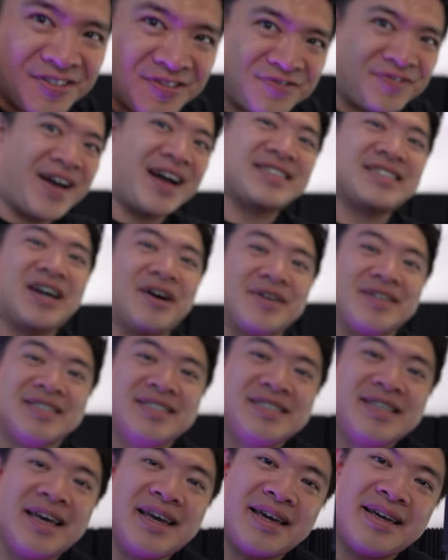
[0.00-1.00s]
That's how
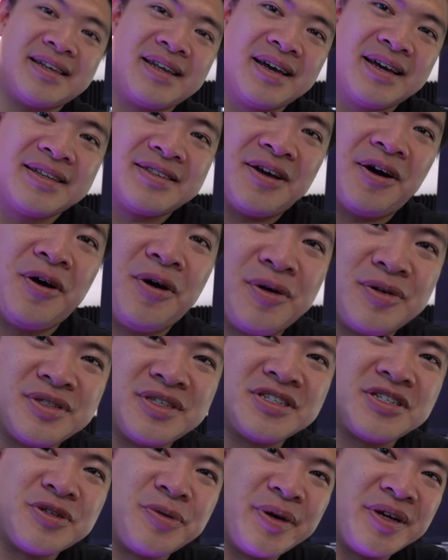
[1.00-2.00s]
insane the whole
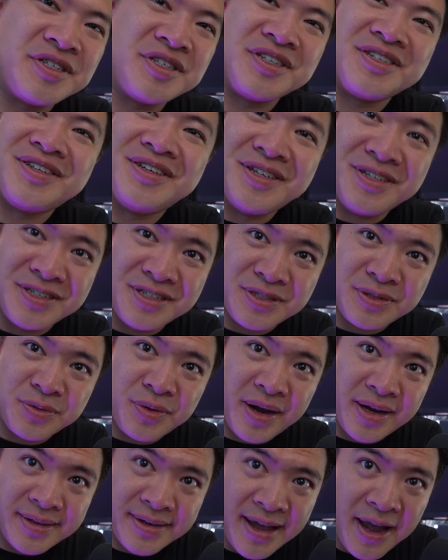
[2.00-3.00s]
situation is
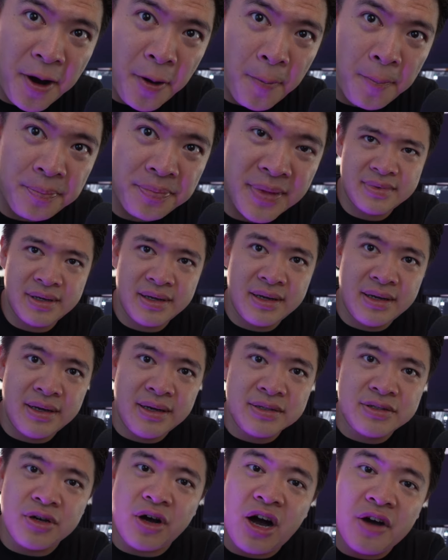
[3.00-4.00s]
right now.
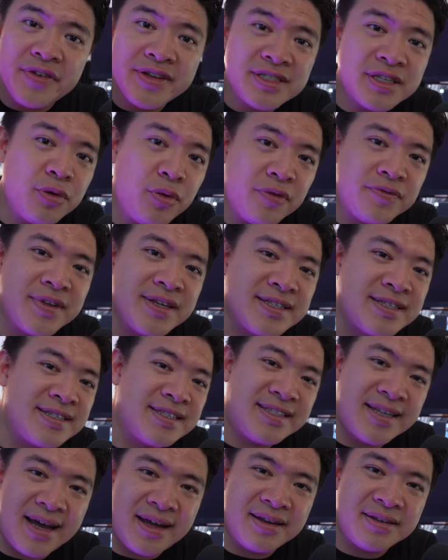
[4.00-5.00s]
So obviously, with this
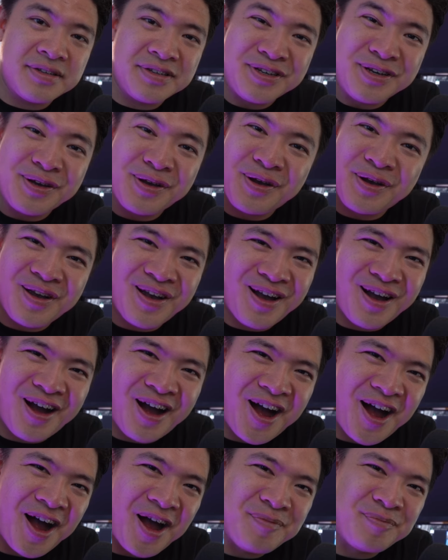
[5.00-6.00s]
insanity,
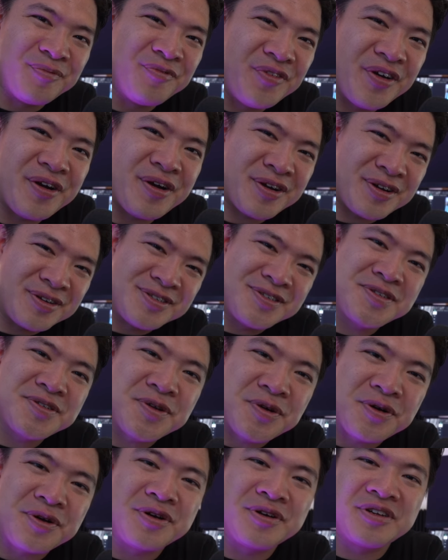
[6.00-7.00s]
I'm very
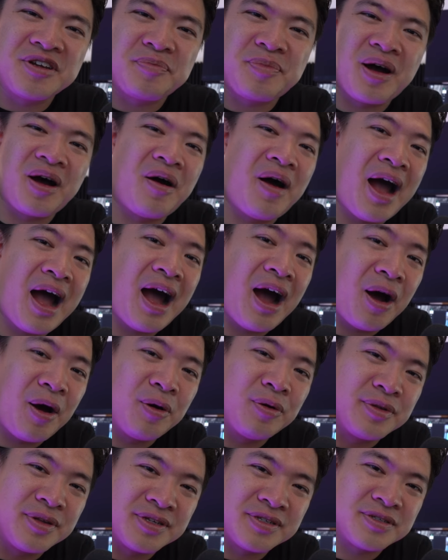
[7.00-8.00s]
concerned about
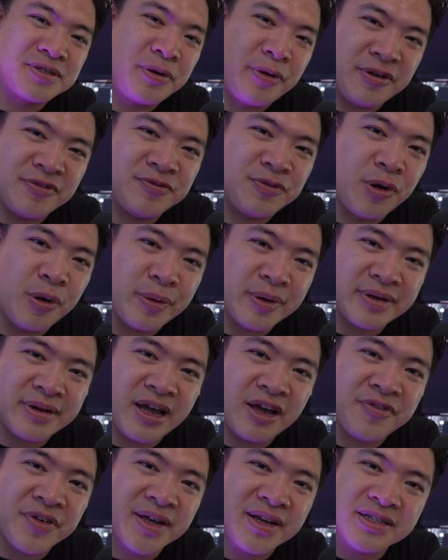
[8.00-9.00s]
how this is going forward.
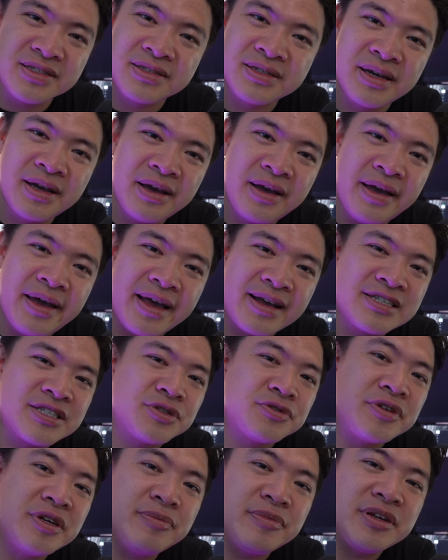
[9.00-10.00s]
I think it's
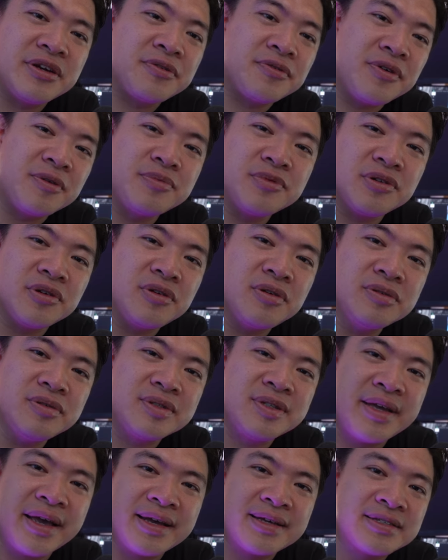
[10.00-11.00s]
extremely crypto
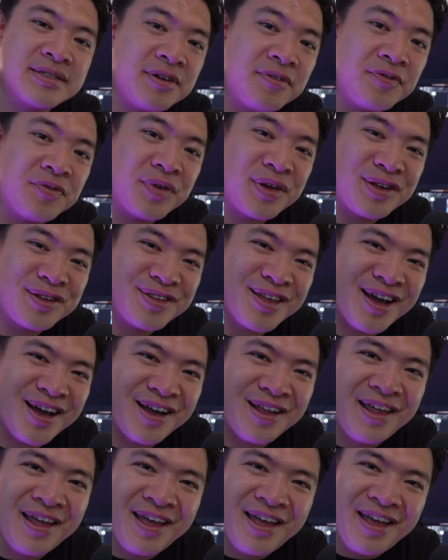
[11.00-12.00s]
to take something
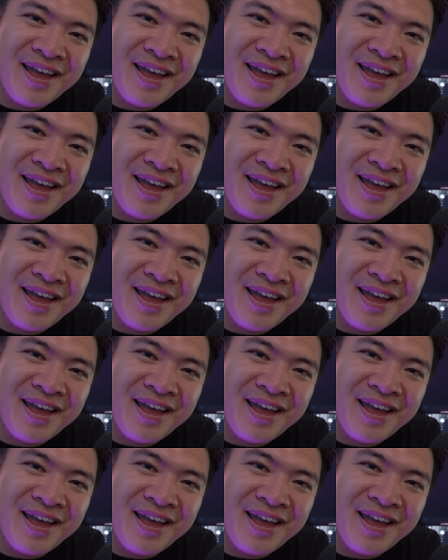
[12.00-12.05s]
that